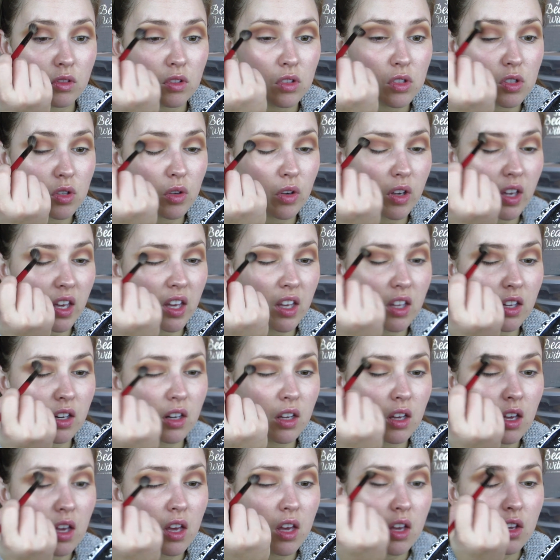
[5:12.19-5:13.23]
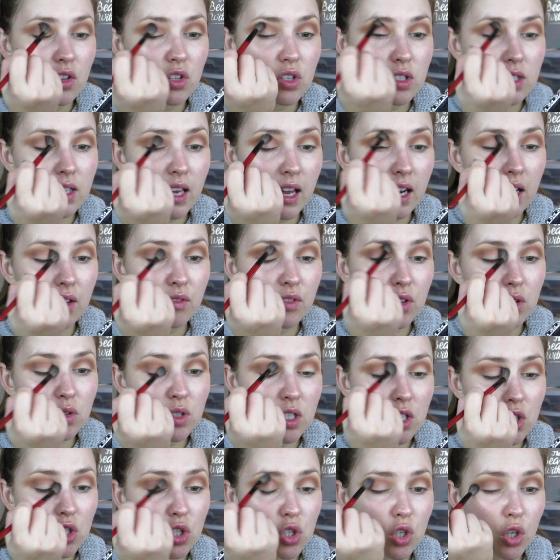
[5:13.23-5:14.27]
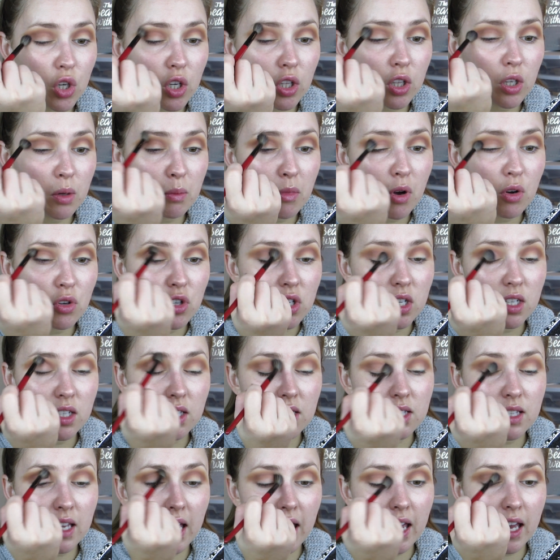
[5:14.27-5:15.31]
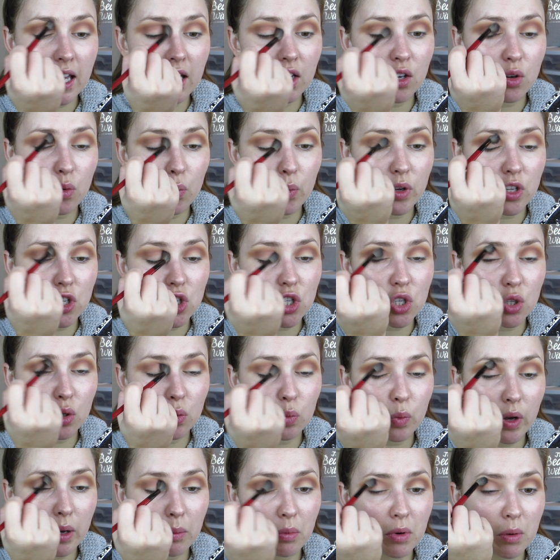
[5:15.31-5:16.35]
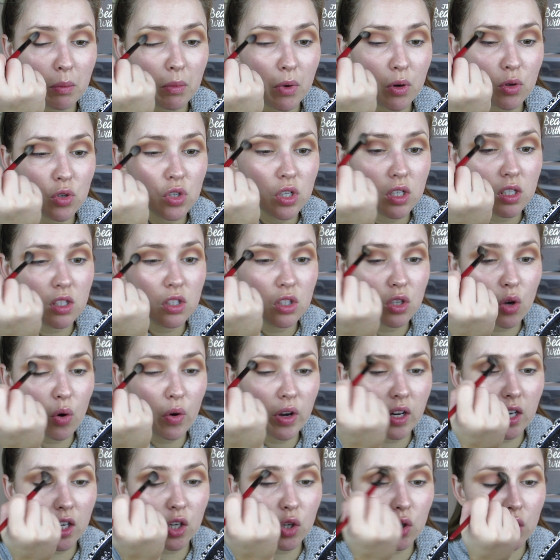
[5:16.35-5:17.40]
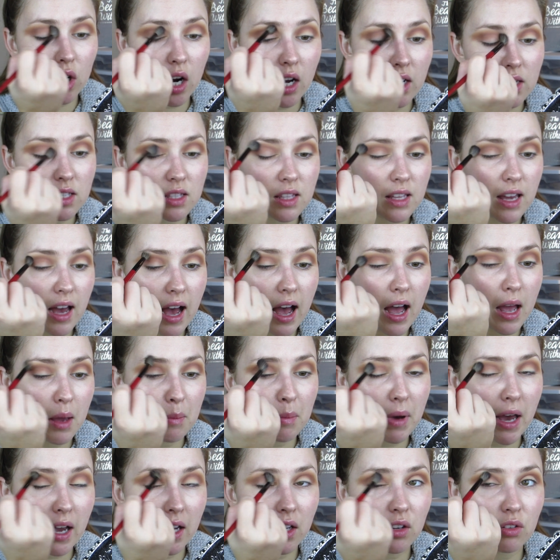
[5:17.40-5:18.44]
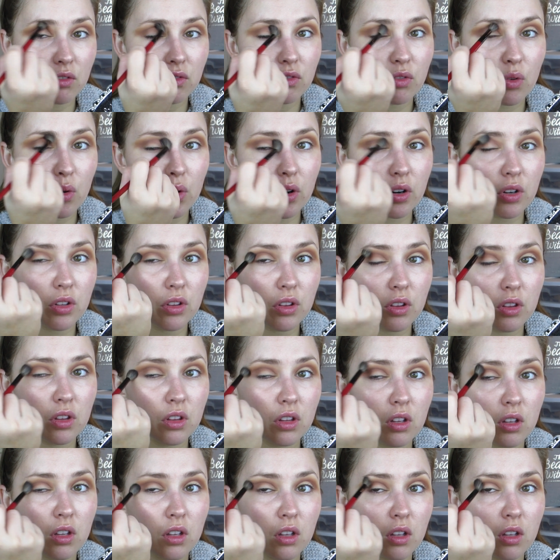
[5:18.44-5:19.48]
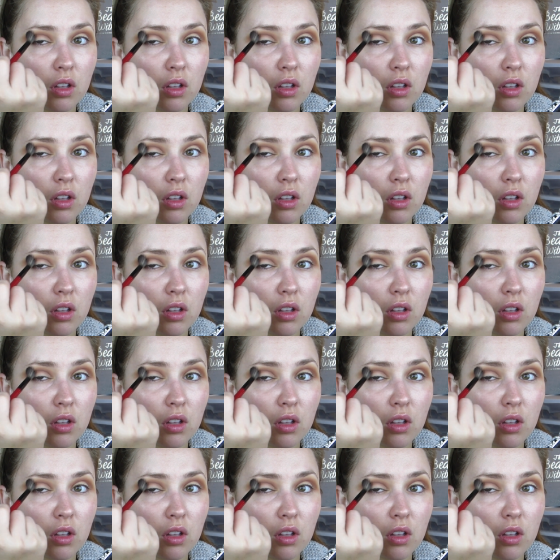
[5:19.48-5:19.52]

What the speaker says: So again, just kind of using circular motions and windshield wiper motions going across the eye back and forth.